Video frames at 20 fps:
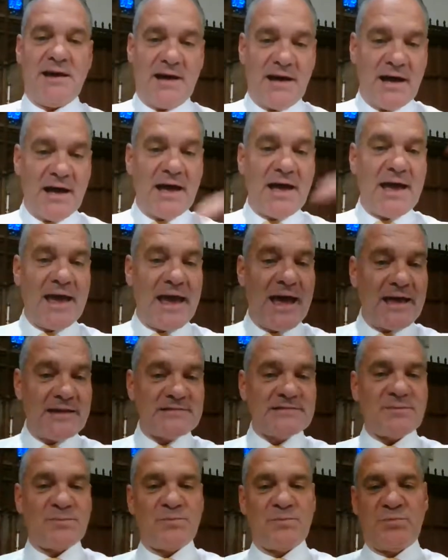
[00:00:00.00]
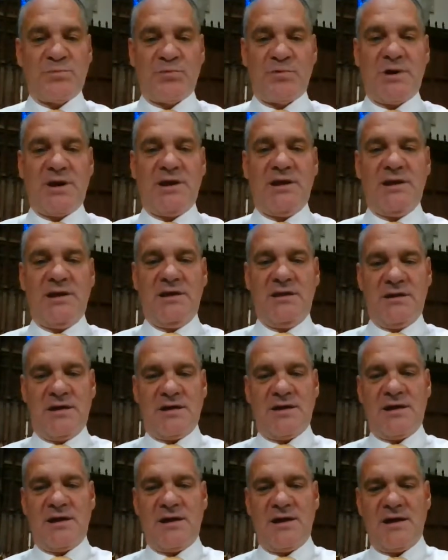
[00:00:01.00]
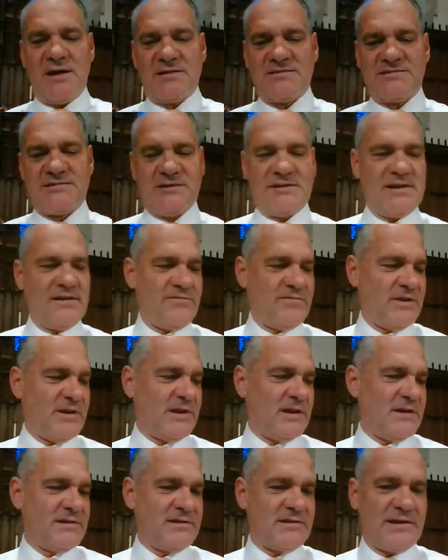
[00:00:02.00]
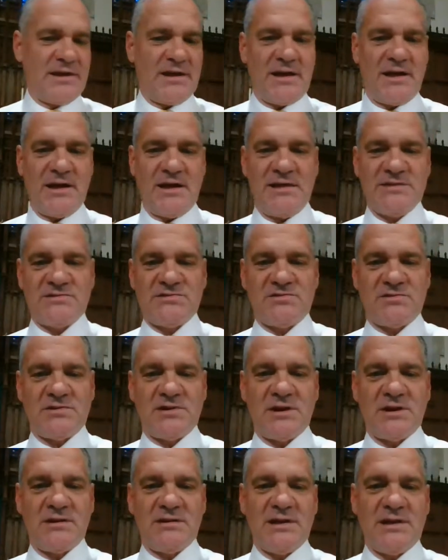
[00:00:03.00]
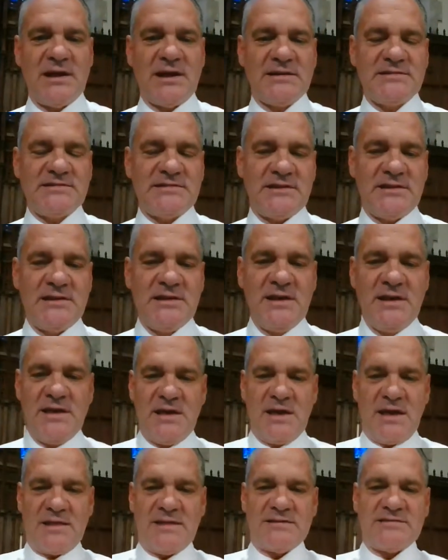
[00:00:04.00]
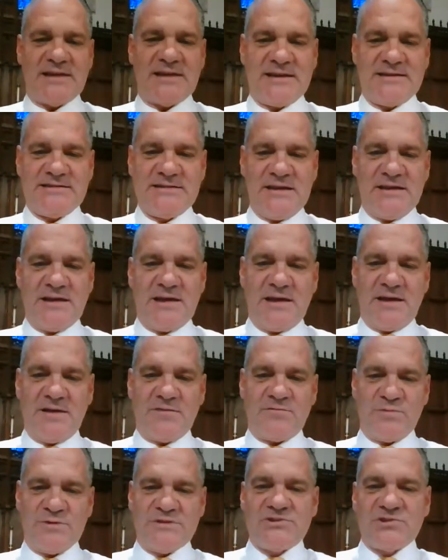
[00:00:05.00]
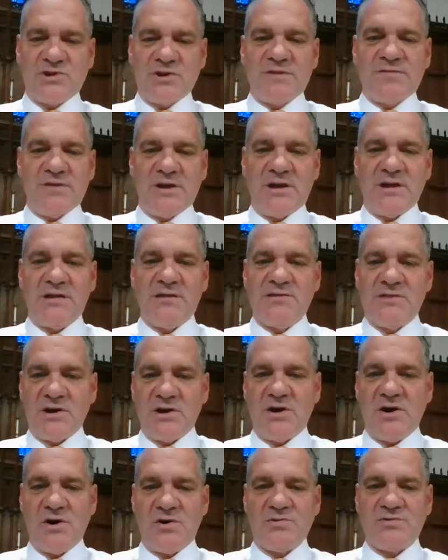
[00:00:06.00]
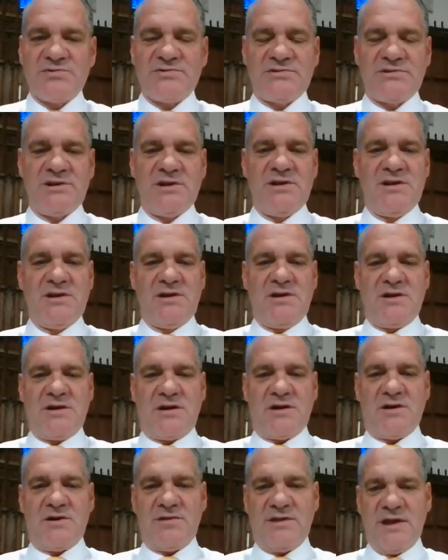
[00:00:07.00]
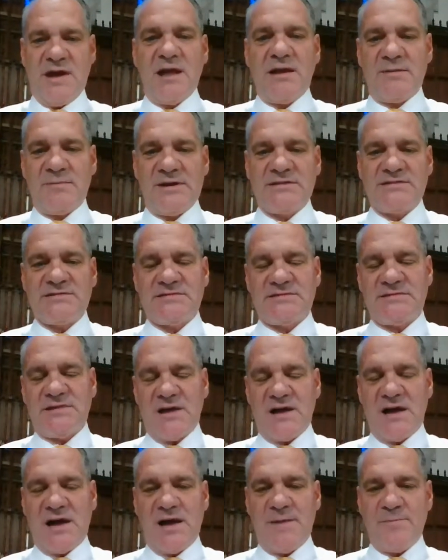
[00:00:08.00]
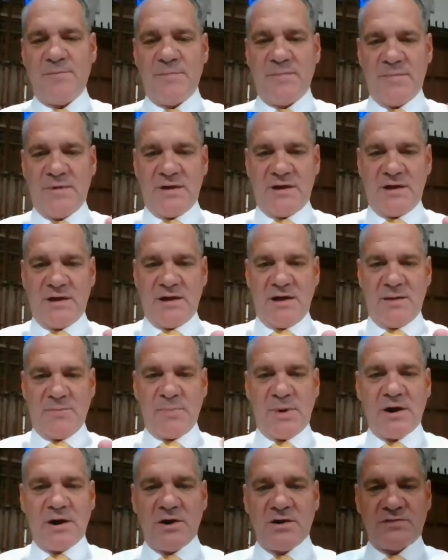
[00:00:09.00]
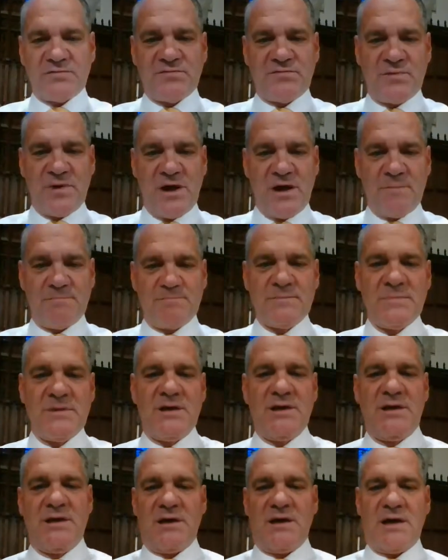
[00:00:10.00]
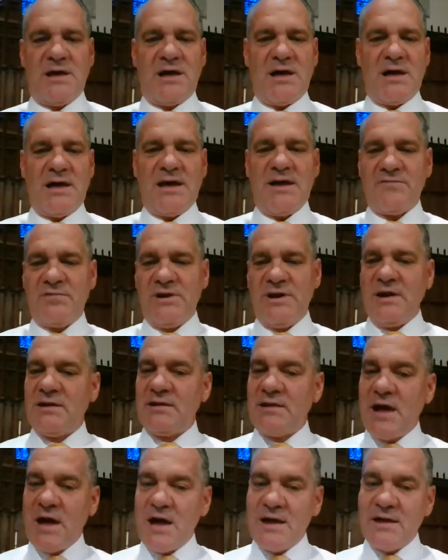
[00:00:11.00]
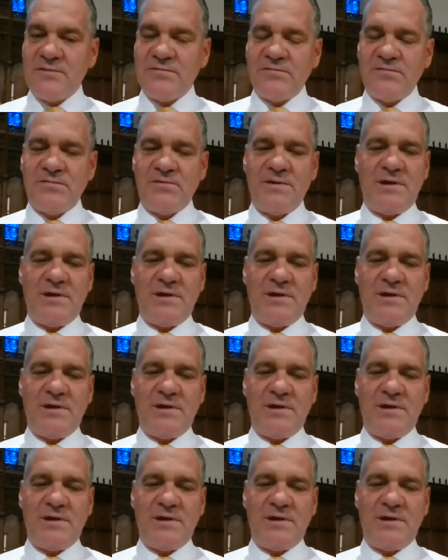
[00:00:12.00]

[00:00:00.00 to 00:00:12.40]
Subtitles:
has a pretty significant historical legacy. And this idea of reserving the host or the elements apart from everyday life